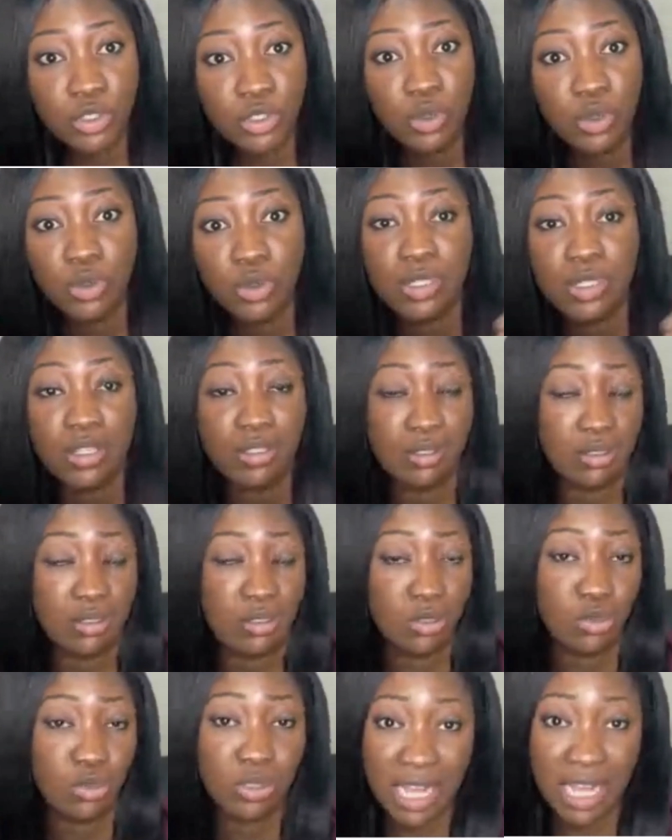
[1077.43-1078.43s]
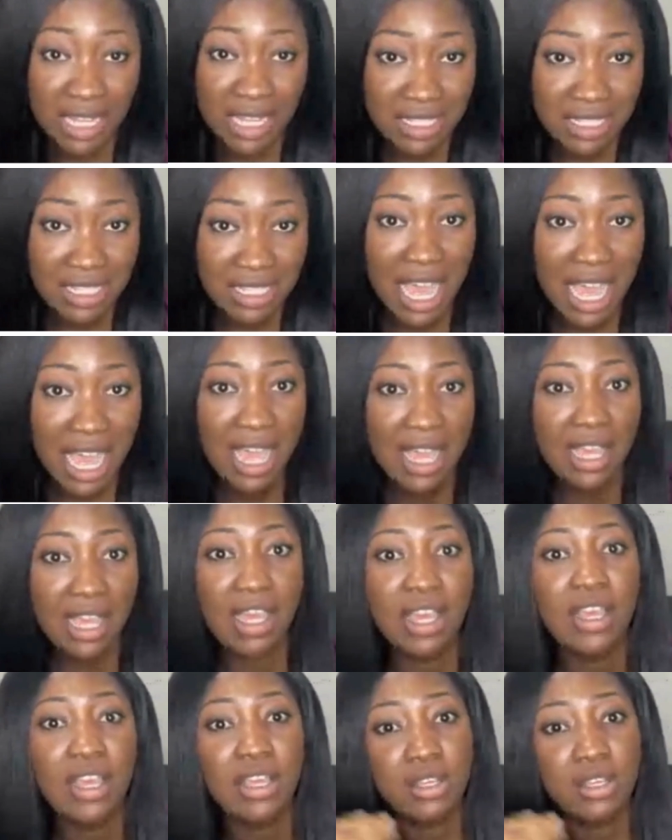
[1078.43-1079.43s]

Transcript: So tools like Slack,